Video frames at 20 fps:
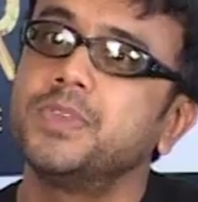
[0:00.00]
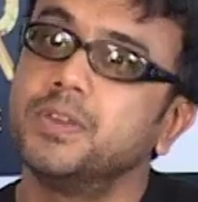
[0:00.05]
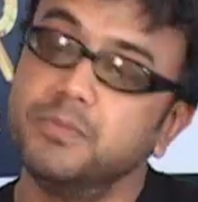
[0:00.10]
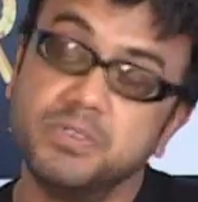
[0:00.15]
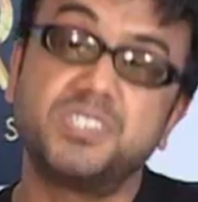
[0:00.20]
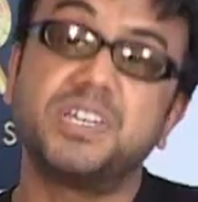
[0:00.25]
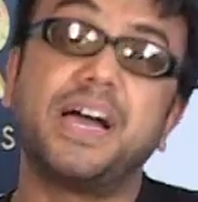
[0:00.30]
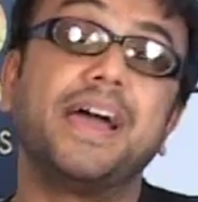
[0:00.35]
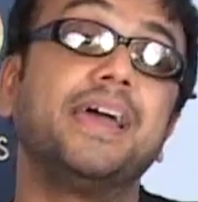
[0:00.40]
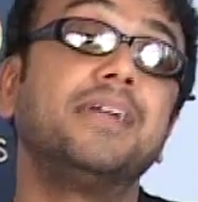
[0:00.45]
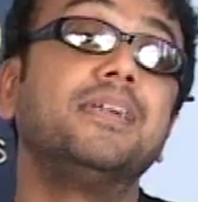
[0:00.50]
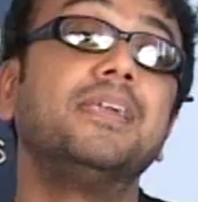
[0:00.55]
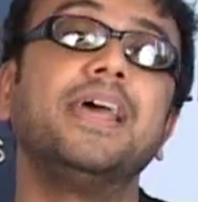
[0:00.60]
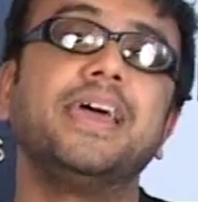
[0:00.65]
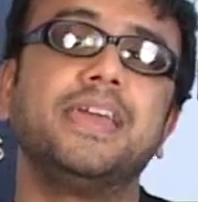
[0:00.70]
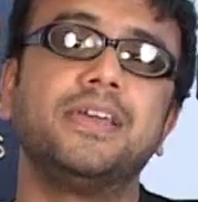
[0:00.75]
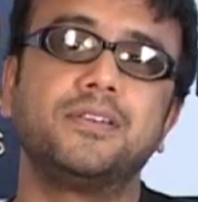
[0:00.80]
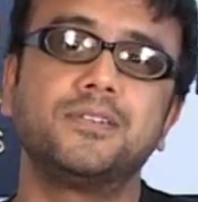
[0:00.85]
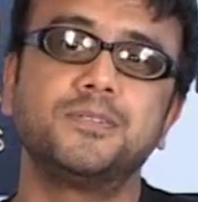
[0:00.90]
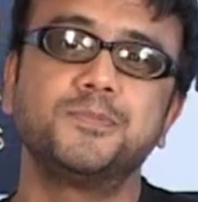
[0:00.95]
which I had
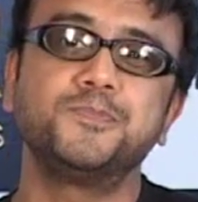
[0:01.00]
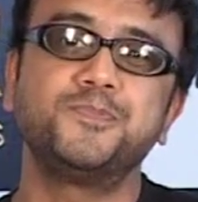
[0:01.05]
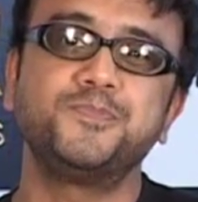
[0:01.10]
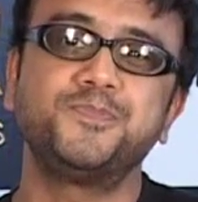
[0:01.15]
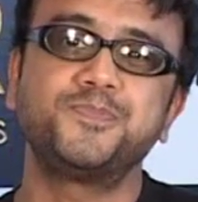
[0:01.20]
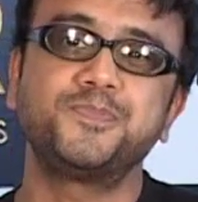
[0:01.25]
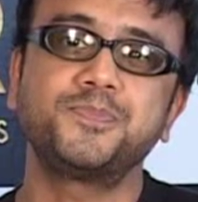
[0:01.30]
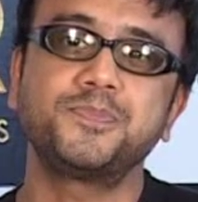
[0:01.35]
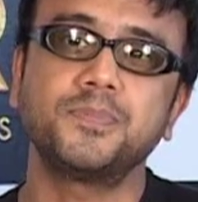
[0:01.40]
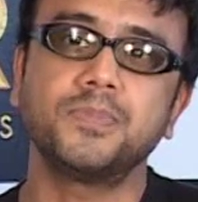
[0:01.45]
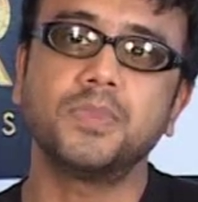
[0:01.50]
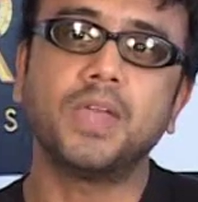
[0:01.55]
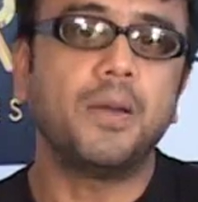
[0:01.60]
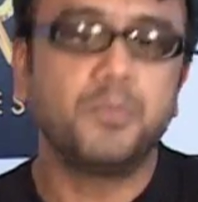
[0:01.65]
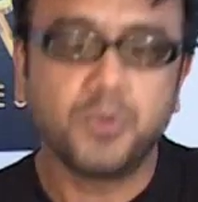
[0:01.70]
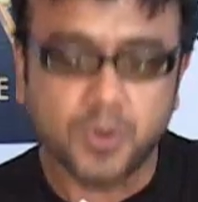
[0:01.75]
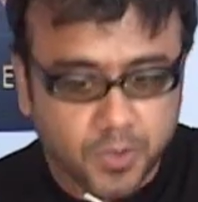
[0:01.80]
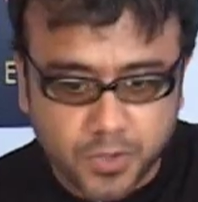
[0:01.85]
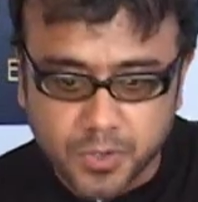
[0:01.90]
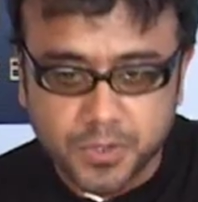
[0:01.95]
liked.
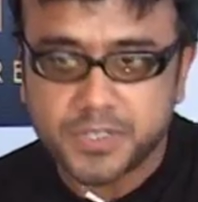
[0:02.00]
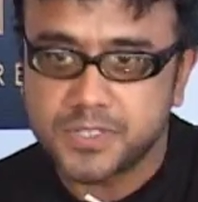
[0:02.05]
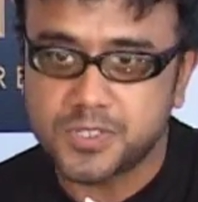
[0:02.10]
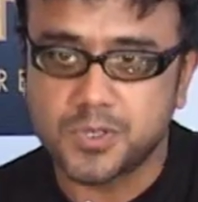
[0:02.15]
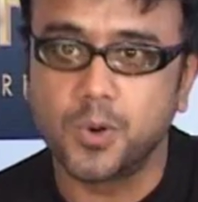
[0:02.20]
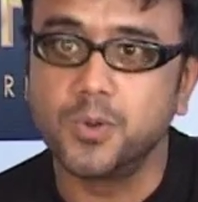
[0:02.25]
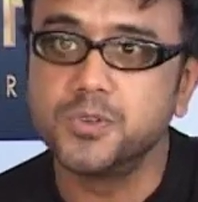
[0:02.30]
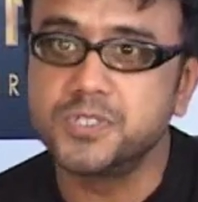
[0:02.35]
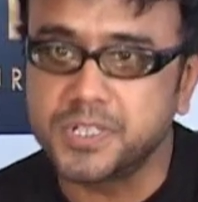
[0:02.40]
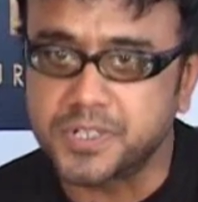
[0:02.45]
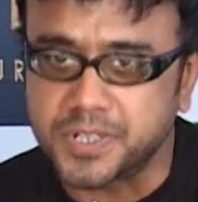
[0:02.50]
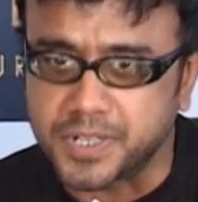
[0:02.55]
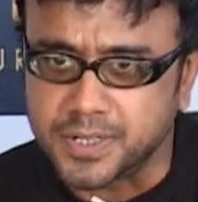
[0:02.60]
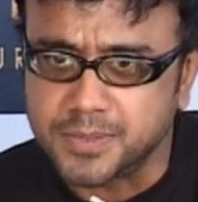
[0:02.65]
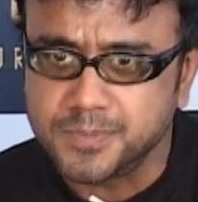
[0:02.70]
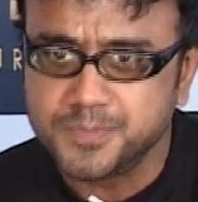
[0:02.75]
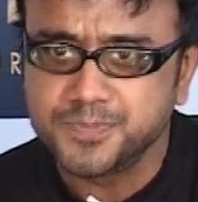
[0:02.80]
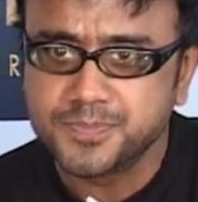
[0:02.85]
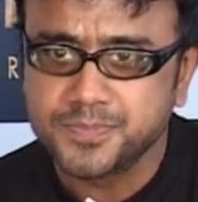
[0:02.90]
I'm not going to disclose it here.